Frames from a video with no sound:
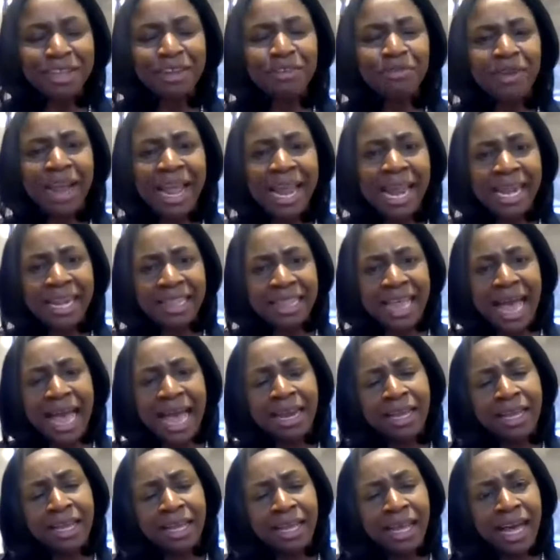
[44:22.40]
right?
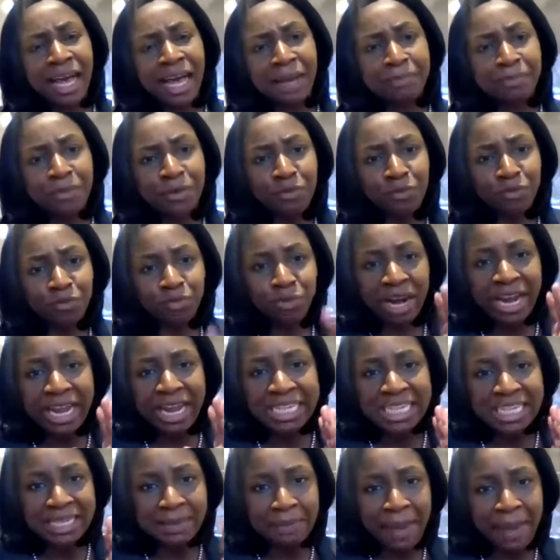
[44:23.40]
That
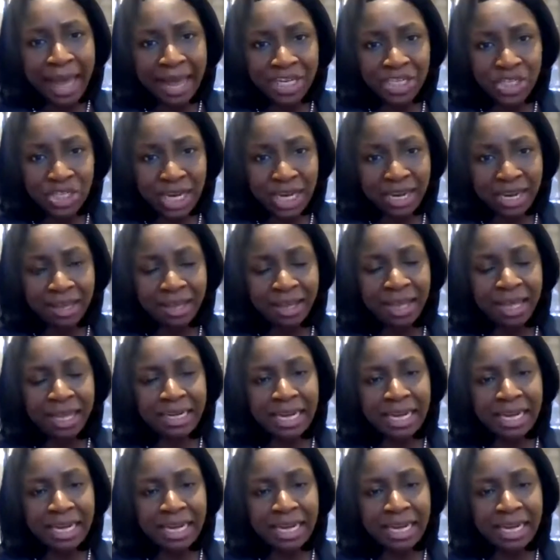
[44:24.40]
race matching